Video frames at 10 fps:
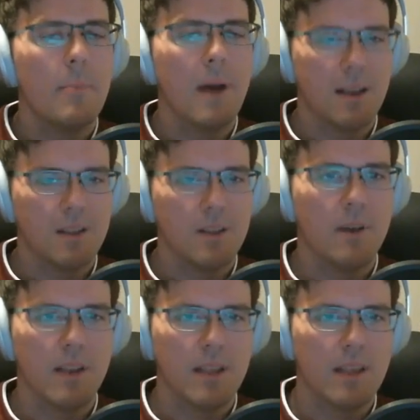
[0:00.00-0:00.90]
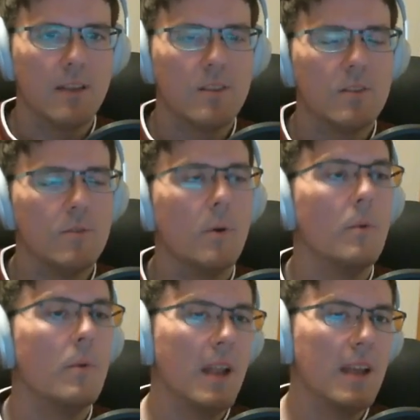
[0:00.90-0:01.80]
putty? Yes.
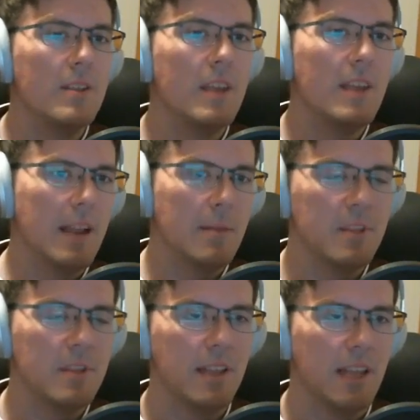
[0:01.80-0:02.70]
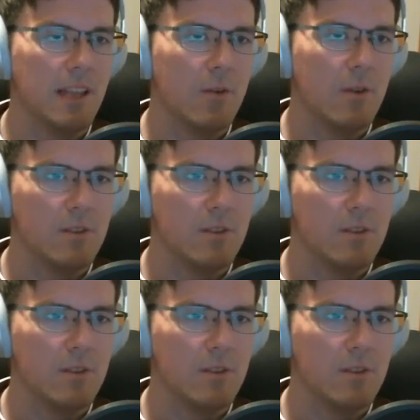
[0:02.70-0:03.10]
Well, when I say that, I'm saying like green